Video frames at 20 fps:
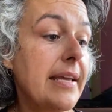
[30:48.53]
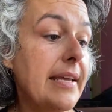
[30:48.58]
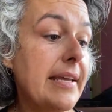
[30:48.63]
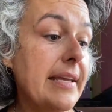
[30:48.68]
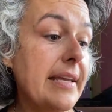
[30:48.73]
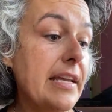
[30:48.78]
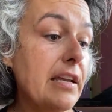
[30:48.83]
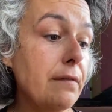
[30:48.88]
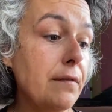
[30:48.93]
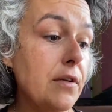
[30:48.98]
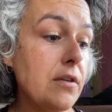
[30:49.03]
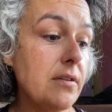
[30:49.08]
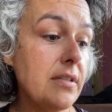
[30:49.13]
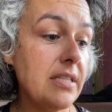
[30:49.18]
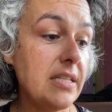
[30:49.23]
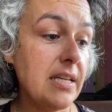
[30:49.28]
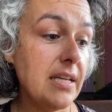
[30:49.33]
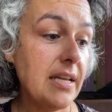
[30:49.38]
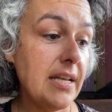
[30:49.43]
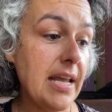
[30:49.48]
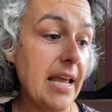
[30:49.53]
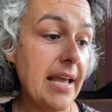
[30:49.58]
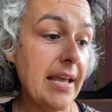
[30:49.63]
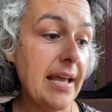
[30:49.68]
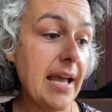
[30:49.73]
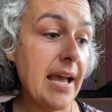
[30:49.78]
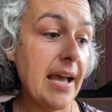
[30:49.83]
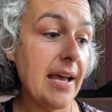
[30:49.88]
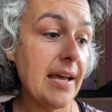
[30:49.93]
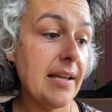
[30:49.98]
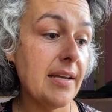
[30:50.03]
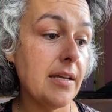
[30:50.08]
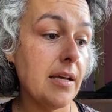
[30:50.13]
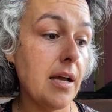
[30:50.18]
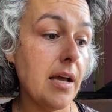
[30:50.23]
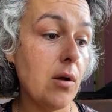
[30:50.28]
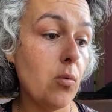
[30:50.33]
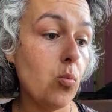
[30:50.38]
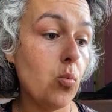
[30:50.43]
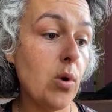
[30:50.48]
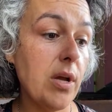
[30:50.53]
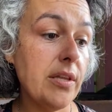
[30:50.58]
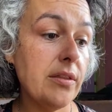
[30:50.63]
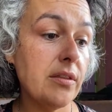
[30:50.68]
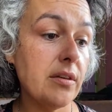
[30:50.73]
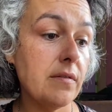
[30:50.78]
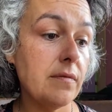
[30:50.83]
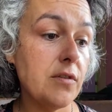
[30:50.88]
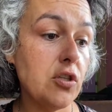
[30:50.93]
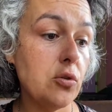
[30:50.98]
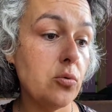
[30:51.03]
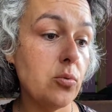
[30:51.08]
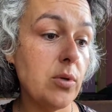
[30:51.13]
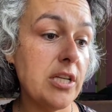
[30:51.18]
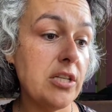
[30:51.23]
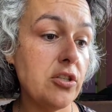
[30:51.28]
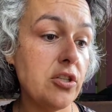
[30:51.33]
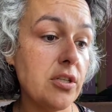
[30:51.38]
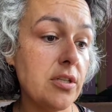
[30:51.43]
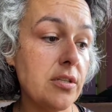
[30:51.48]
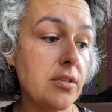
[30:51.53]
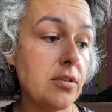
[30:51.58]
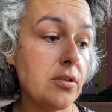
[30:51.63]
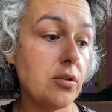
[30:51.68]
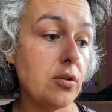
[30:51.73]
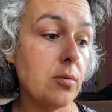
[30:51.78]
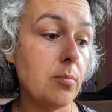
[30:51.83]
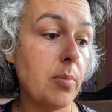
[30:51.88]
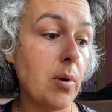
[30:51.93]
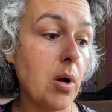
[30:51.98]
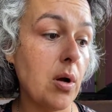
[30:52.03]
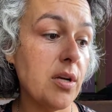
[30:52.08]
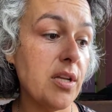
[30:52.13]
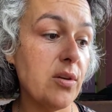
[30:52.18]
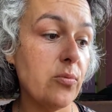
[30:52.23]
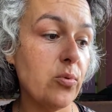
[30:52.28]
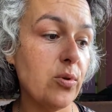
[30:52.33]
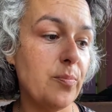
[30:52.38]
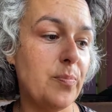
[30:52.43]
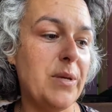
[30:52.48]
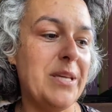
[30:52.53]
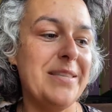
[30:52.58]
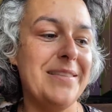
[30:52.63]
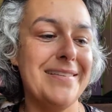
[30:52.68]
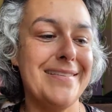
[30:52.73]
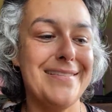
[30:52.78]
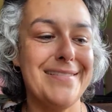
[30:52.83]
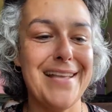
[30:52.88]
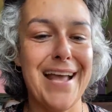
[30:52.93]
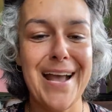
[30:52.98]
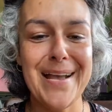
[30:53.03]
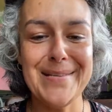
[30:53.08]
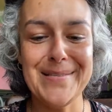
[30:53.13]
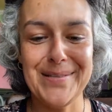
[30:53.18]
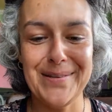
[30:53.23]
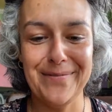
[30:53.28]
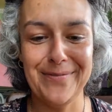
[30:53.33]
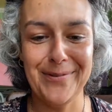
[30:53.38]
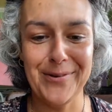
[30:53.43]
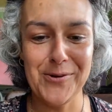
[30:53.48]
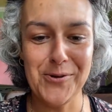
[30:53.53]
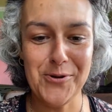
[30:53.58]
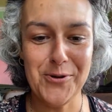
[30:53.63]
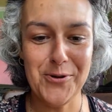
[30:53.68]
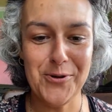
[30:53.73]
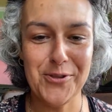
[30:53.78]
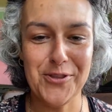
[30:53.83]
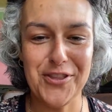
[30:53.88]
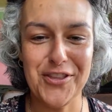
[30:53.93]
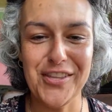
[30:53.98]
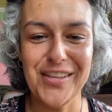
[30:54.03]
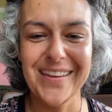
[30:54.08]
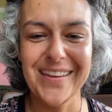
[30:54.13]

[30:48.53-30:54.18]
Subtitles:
If your DNA had a width of 2 inches, your body would be the size of Earth.